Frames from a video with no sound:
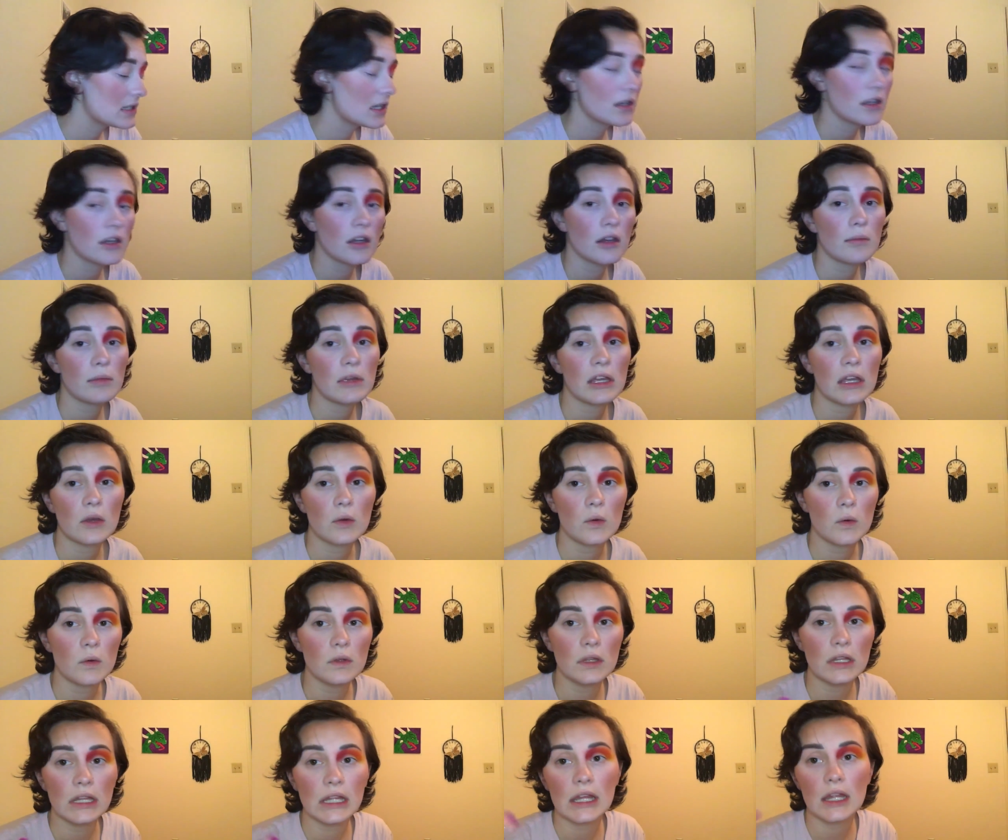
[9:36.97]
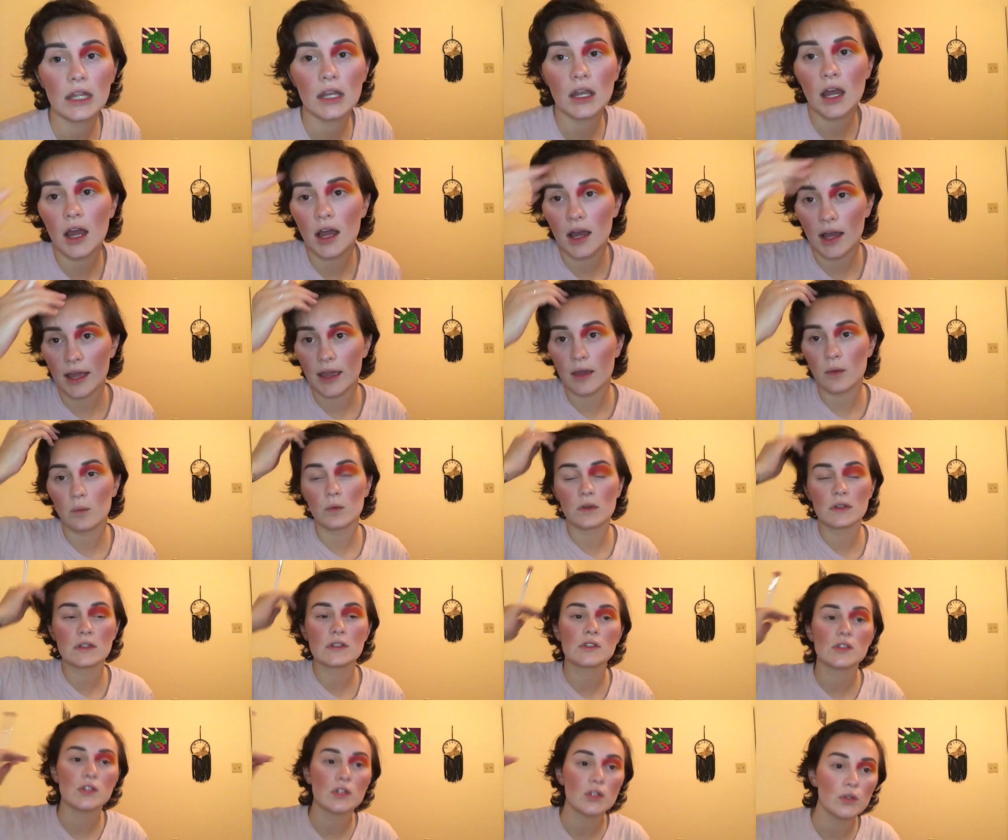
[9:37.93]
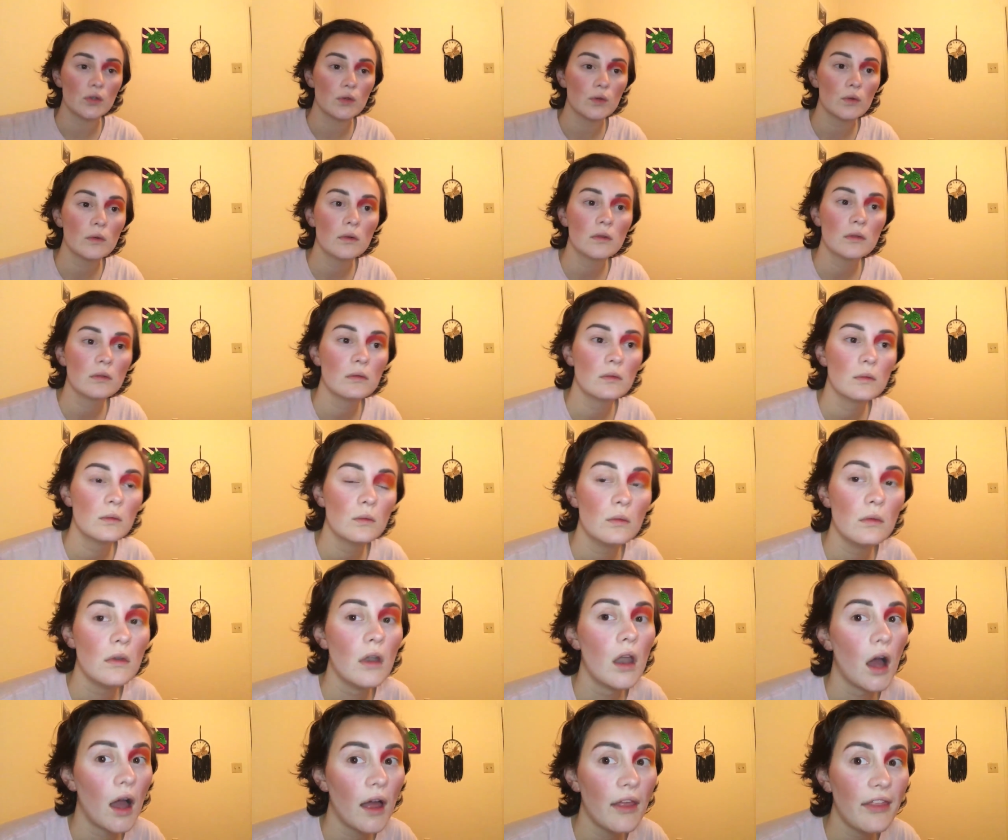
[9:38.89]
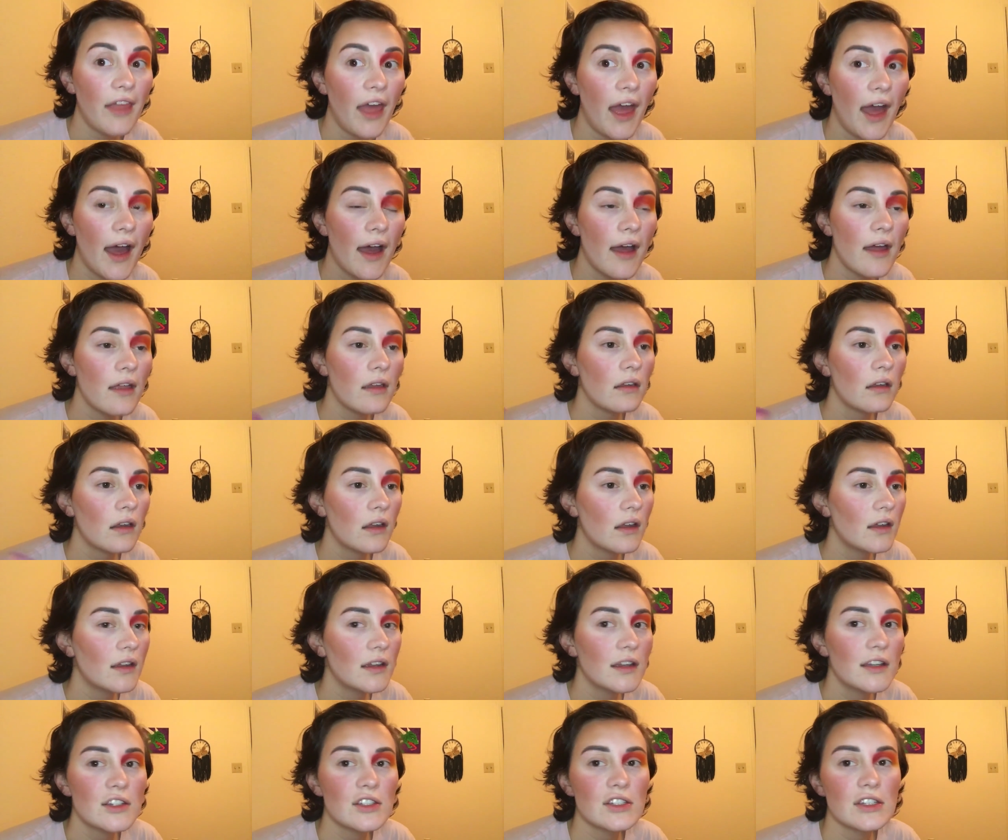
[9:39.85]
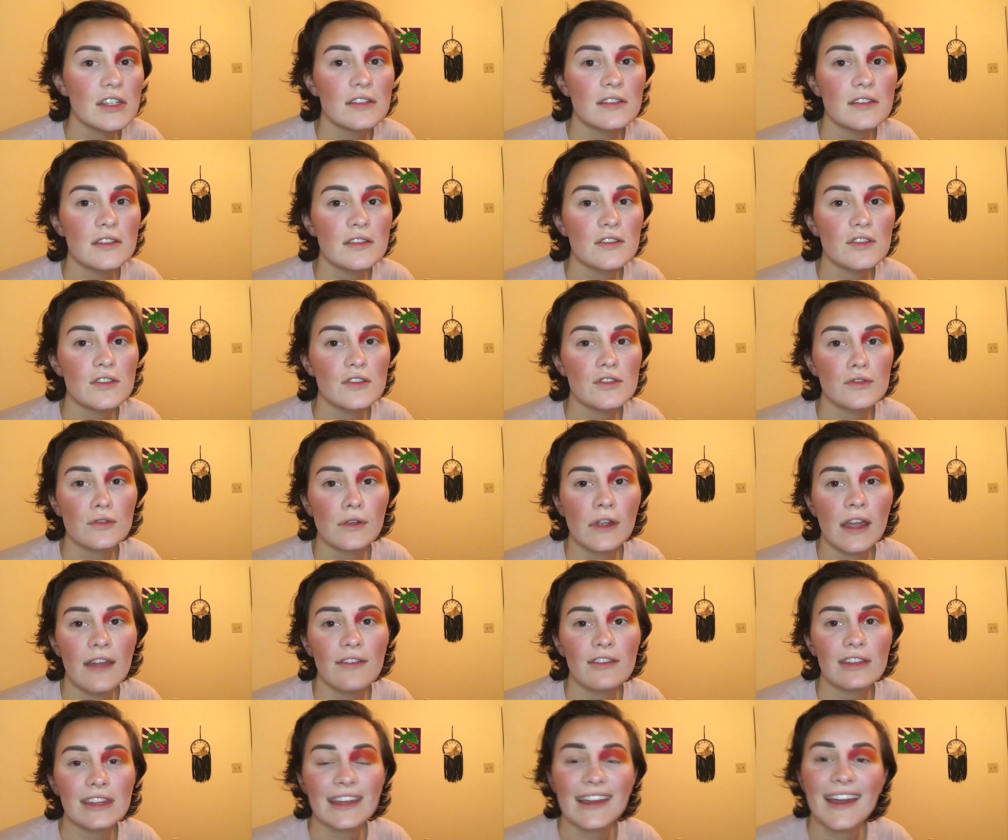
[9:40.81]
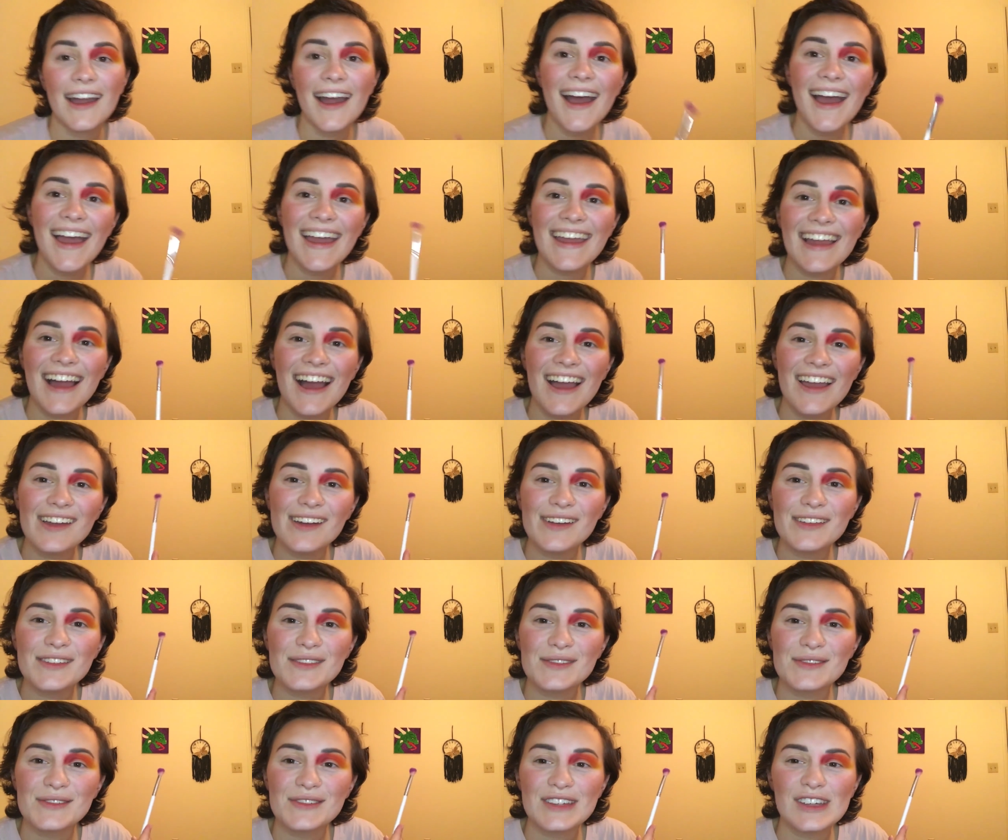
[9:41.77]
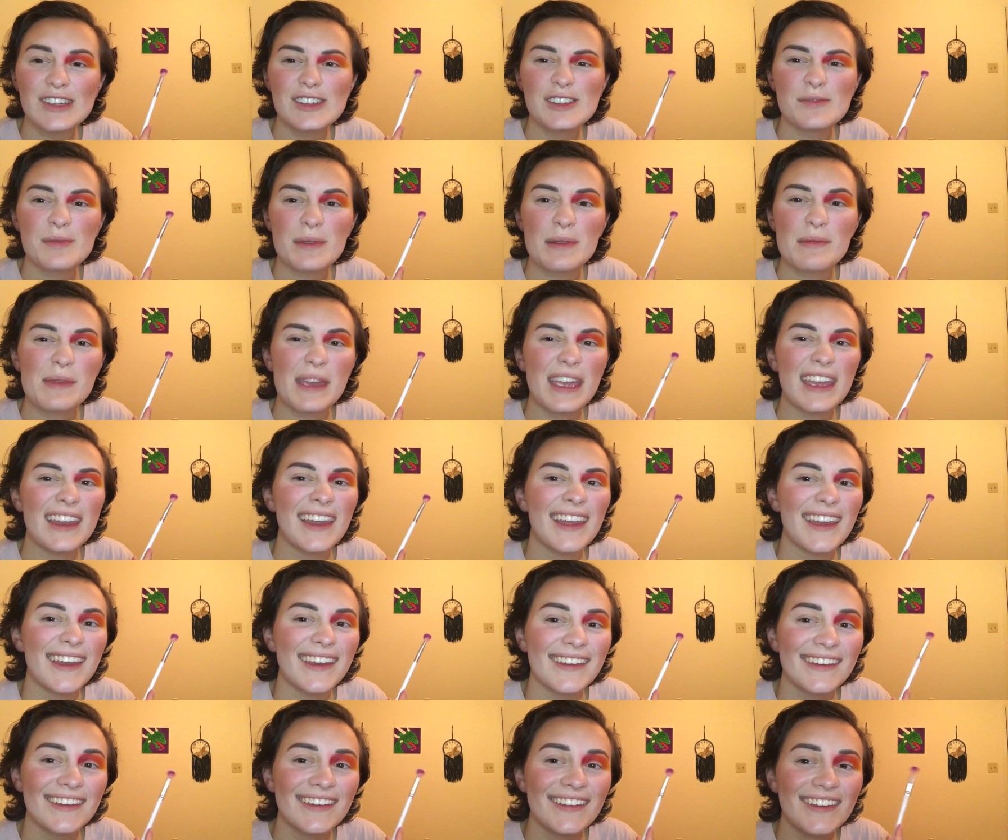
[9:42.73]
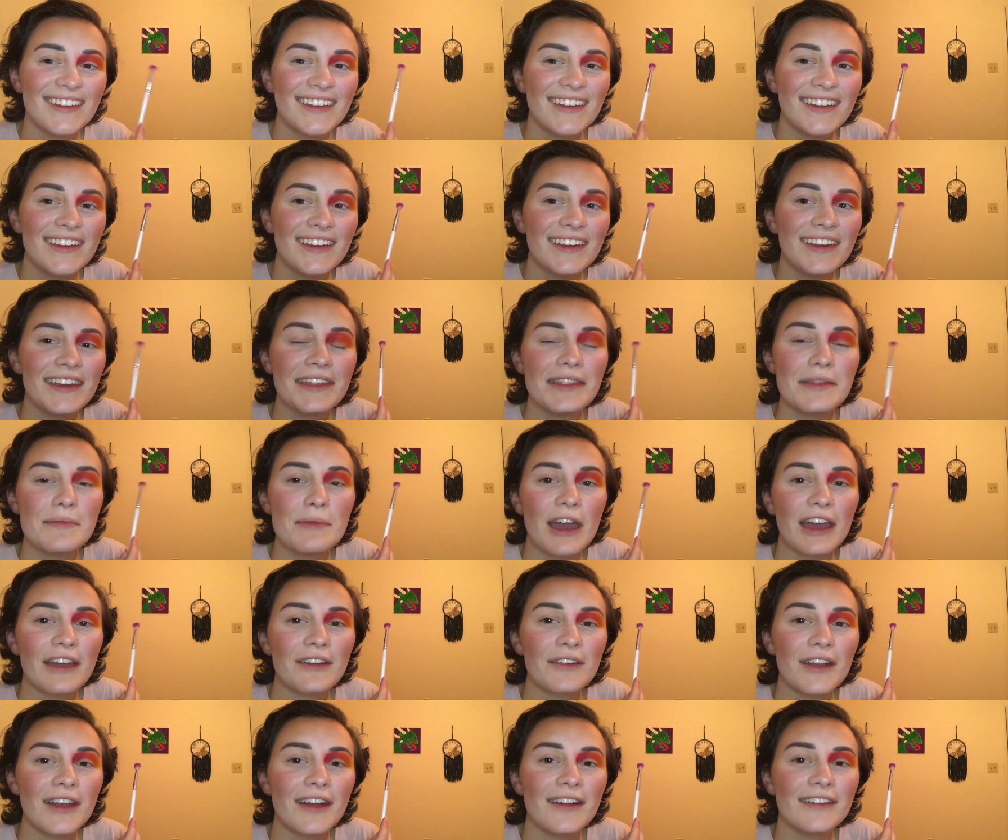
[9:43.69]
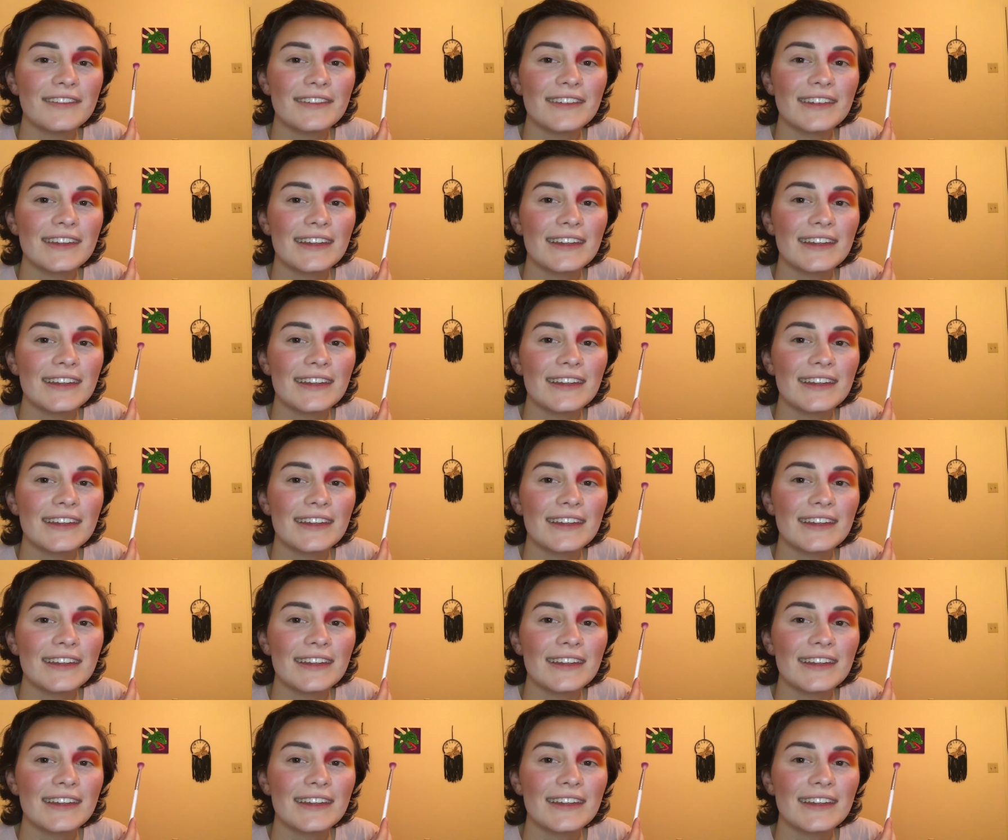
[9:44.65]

here being a hooligan. Hi, what's new? Not that. She has to destroy everything. Hi, I also changed my painting in the background,